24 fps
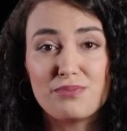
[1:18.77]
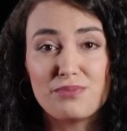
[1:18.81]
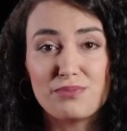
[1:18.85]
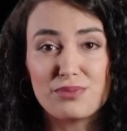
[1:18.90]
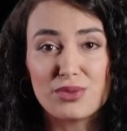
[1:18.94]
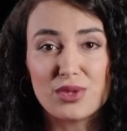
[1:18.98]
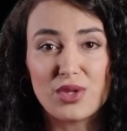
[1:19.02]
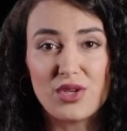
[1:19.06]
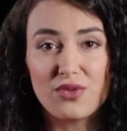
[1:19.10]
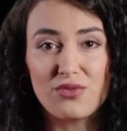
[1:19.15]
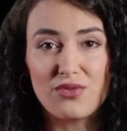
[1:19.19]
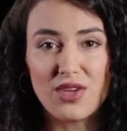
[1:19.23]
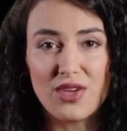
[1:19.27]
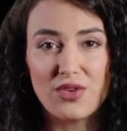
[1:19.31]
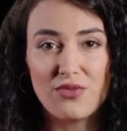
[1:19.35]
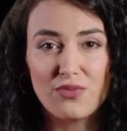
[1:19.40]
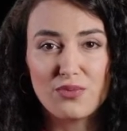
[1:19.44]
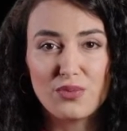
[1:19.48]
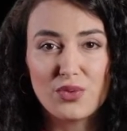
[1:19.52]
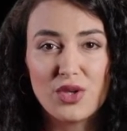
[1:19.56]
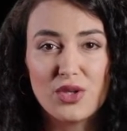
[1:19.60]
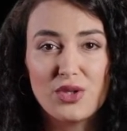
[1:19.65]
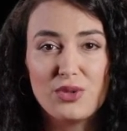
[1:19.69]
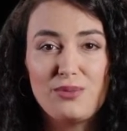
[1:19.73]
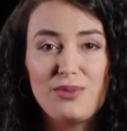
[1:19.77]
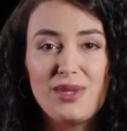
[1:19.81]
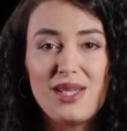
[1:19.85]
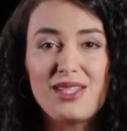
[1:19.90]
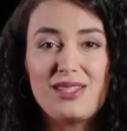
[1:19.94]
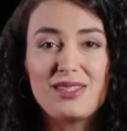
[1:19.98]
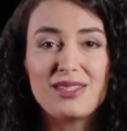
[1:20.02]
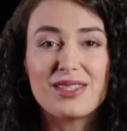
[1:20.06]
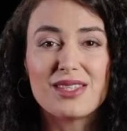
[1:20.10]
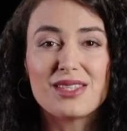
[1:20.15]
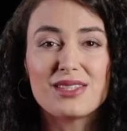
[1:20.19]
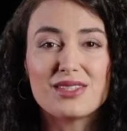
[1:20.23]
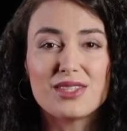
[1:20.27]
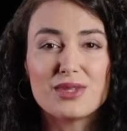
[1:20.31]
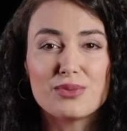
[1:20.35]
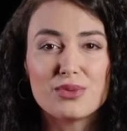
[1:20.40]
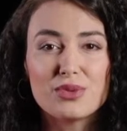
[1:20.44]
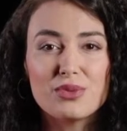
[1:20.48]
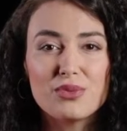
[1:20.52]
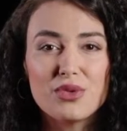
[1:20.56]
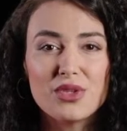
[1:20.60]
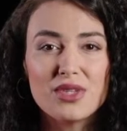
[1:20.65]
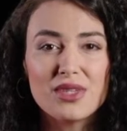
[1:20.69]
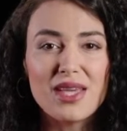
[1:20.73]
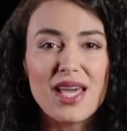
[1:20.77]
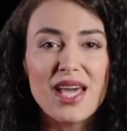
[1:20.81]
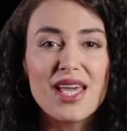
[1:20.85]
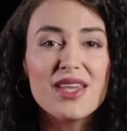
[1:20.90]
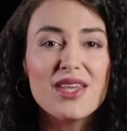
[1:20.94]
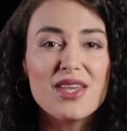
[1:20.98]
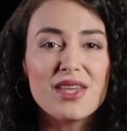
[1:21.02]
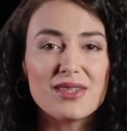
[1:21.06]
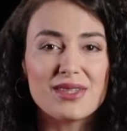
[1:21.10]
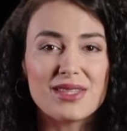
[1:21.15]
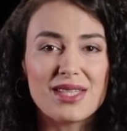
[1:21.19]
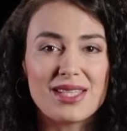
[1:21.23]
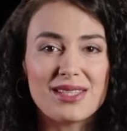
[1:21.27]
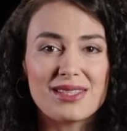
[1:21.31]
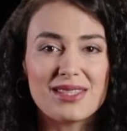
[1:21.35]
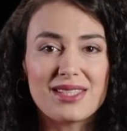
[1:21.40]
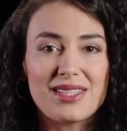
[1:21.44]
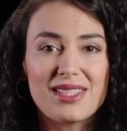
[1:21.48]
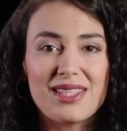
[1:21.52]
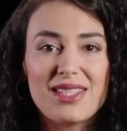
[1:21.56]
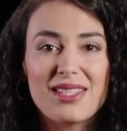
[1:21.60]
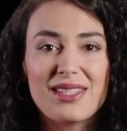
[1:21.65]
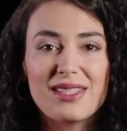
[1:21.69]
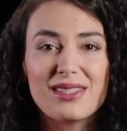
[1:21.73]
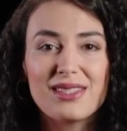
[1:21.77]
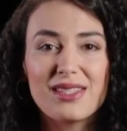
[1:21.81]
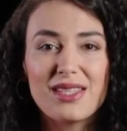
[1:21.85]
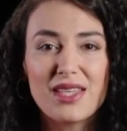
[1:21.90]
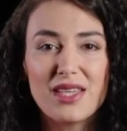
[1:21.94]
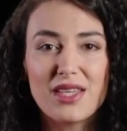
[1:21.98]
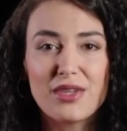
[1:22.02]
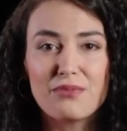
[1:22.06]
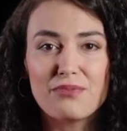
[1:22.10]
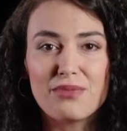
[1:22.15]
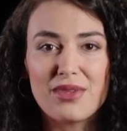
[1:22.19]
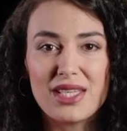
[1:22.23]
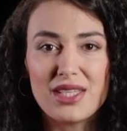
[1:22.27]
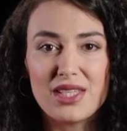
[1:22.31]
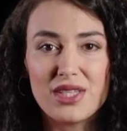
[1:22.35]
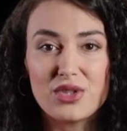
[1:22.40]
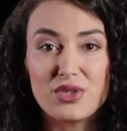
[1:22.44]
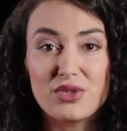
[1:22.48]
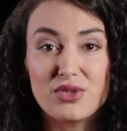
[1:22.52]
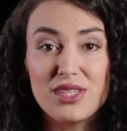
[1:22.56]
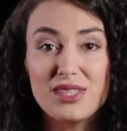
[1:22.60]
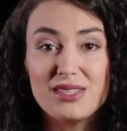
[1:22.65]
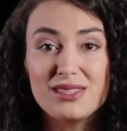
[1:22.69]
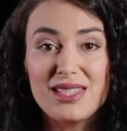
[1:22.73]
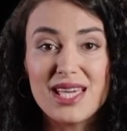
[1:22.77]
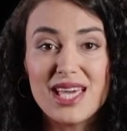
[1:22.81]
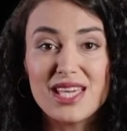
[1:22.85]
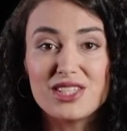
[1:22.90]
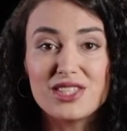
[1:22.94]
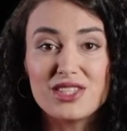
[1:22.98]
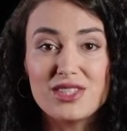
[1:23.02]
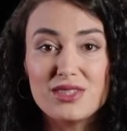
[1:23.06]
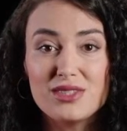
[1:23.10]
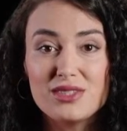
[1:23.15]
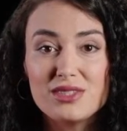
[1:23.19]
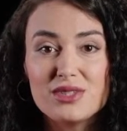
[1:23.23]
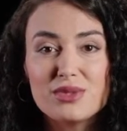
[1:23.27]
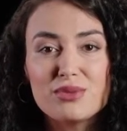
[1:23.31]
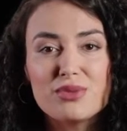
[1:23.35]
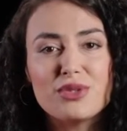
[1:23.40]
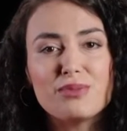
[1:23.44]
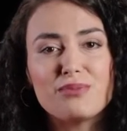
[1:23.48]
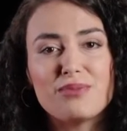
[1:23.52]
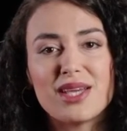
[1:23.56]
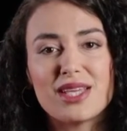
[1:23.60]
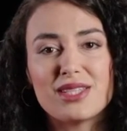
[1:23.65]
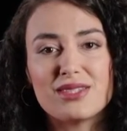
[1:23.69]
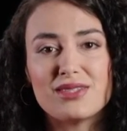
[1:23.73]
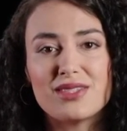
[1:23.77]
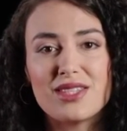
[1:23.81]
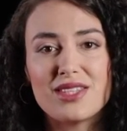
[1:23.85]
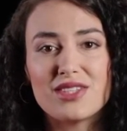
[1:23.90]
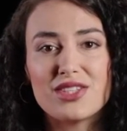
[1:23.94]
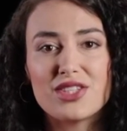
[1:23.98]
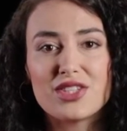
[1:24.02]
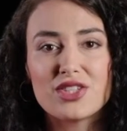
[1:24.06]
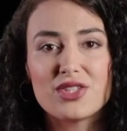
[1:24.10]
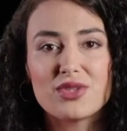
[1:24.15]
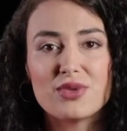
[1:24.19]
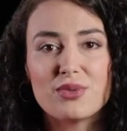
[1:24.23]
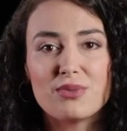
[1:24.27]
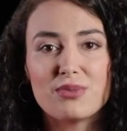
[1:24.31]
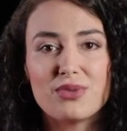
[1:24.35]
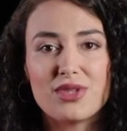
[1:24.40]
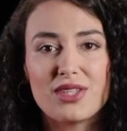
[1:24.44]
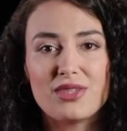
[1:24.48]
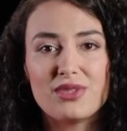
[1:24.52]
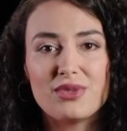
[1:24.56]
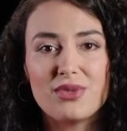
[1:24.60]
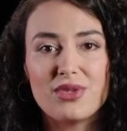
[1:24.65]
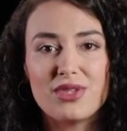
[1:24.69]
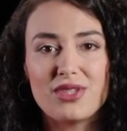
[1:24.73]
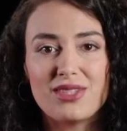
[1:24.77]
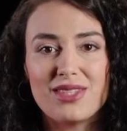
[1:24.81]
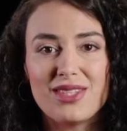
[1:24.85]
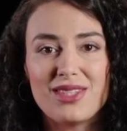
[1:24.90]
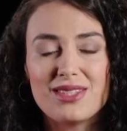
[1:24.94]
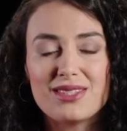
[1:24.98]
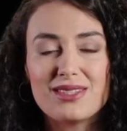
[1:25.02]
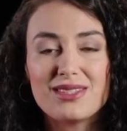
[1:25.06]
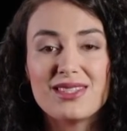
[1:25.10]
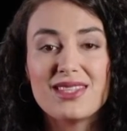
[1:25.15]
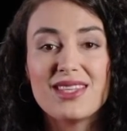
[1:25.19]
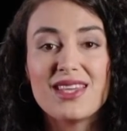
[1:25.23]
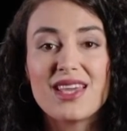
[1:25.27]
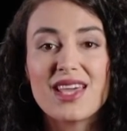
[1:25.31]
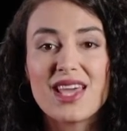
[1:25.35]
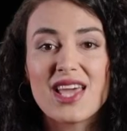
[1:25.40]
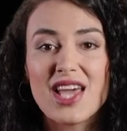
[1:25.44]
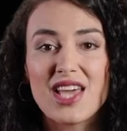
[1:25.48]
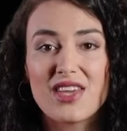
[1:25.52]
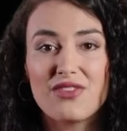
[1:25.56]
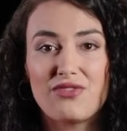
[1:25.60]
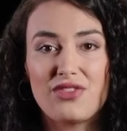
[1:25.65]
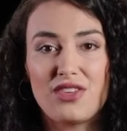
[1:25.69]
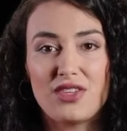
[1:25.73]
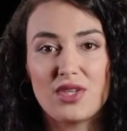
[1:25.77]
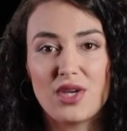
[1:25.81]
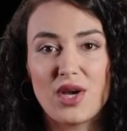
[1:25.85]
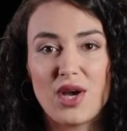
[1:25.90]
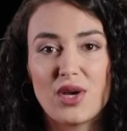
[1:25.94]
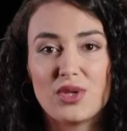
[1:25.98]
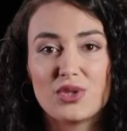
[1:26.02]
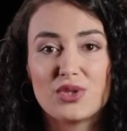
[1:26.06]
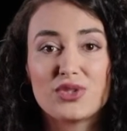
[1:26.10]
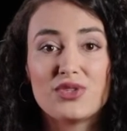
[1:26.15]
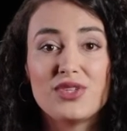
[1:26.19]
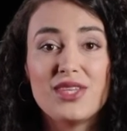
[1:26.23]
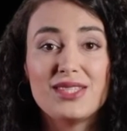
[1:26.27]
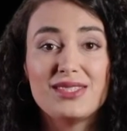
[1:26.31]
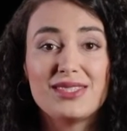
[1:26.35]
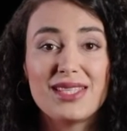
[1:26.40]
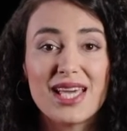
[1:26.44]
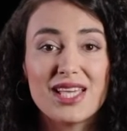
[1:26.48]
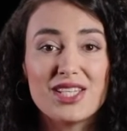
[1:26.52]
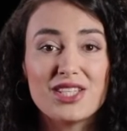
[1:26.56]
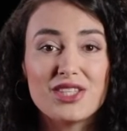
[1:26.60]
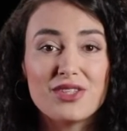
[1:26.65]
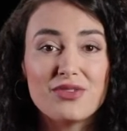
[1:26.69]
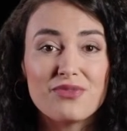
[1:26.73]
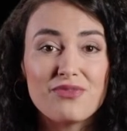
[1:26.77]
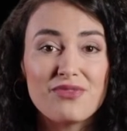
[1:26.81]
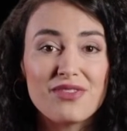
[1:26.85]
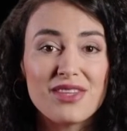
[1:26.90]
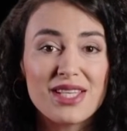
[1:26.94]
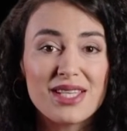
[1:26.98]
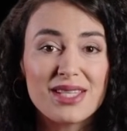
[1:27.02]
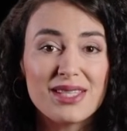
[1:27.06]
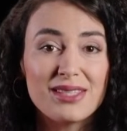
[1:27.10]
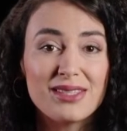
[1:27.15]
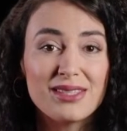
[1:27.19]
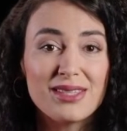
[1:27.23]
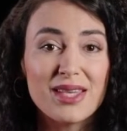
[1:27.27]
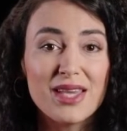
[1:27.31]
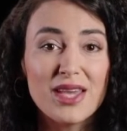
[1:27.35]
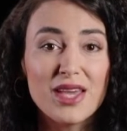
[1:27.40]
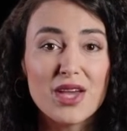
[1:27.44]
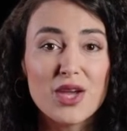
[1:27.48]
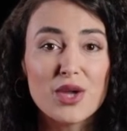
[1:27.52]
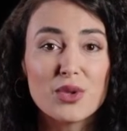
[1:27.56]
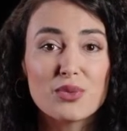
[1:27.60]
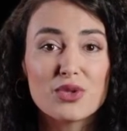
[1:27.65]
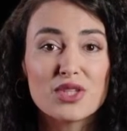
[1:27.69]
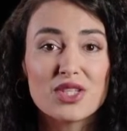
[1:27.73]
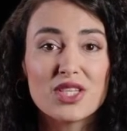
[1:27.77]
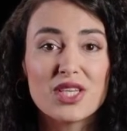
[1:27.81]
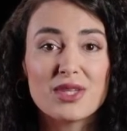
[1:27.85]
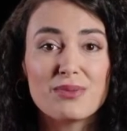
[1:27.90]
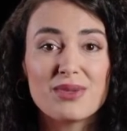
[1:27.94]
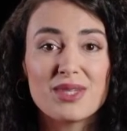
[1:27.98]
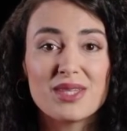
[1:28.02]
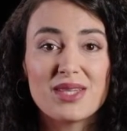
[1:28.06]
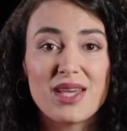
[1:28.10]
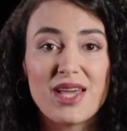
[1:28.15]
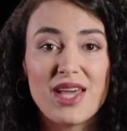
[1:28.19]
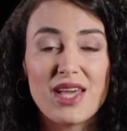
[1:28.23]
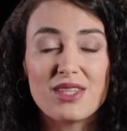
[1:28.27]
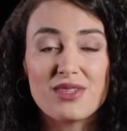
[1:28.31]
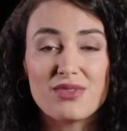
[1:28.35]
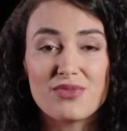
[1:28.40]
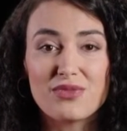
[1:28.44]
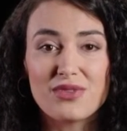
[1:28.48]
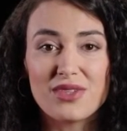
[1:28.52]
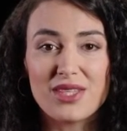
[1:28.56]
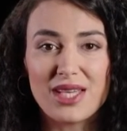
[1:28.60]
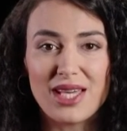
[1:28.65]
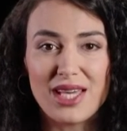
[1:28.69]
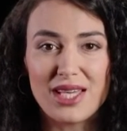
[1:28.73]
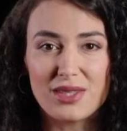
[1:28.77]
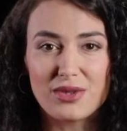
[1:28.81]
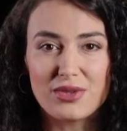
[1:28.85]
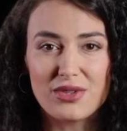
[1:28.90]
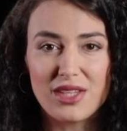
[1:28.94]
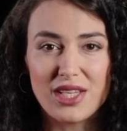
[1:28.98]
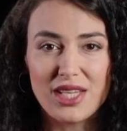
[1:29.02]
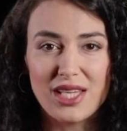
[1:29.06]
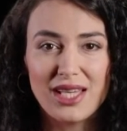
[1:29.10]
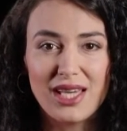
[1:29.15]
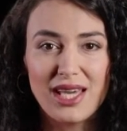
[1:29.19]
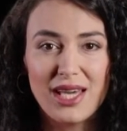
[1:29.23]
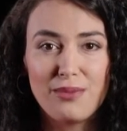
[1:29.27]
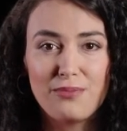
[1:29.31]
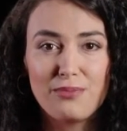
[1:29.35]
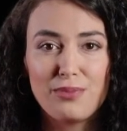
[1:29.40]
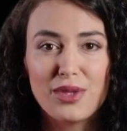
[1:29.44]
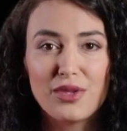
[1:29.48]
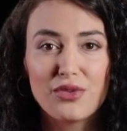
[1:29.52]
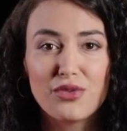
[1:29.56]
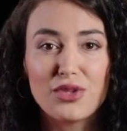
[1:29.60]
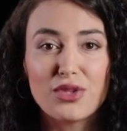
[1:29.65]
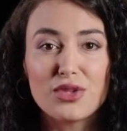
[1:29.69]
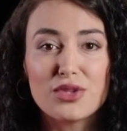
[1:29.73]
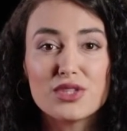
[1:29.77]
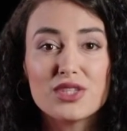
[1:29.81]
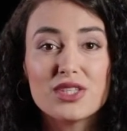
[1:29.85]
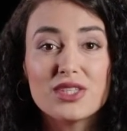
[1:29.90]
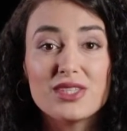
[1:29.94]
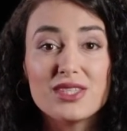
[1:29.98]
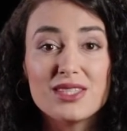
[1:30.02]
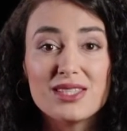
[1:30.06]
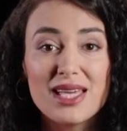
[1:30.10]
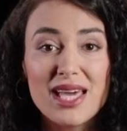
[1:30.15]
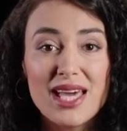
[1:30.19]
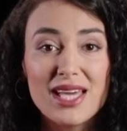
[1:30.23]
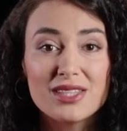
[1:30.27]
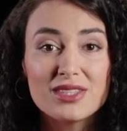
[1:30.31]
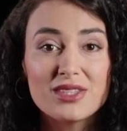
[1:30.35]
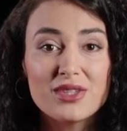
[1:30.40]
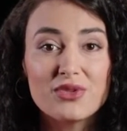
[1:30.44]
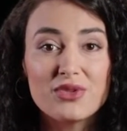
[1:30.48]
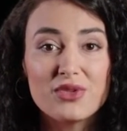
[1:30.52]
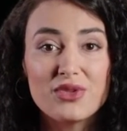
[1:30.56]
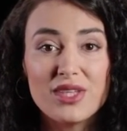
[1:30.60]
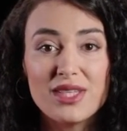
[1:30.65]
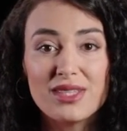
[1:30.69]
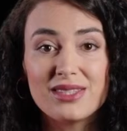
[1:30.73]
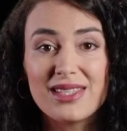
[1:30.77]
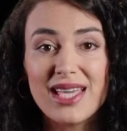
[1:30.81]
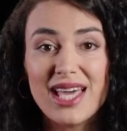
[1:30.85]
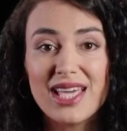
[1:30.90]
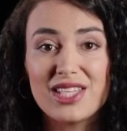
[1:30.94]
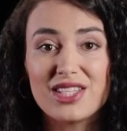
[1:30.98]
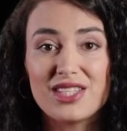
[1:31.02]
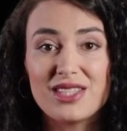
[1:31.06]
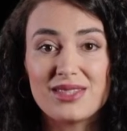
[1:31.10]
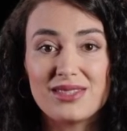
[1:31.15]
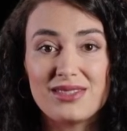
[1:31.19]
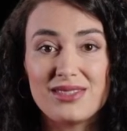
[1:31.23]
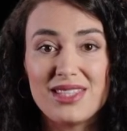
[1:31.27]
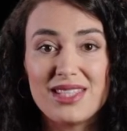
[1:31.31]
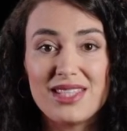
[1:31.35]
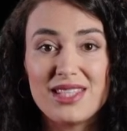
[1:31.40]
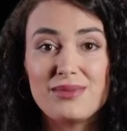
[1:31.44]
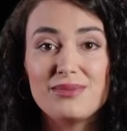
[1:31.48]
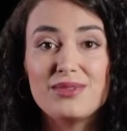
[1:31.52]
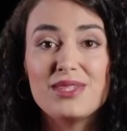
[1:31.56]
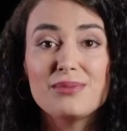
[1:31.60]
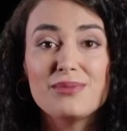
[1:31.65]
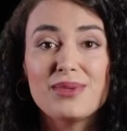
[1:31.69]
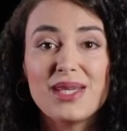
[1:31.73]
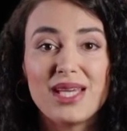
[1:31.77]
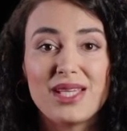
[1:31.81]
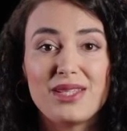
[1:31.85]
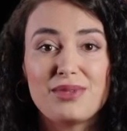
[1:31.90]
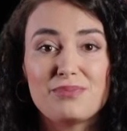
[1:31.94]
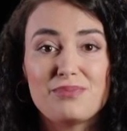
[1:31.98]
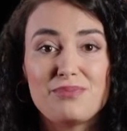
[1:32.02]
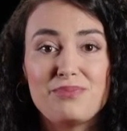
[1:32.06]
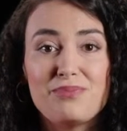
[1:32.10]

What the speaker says: proof of work-based systems rely on entities making transactions to invest additional resources, often called transaction fees, which can be costly and create a barrier to the types of transactions that can be made.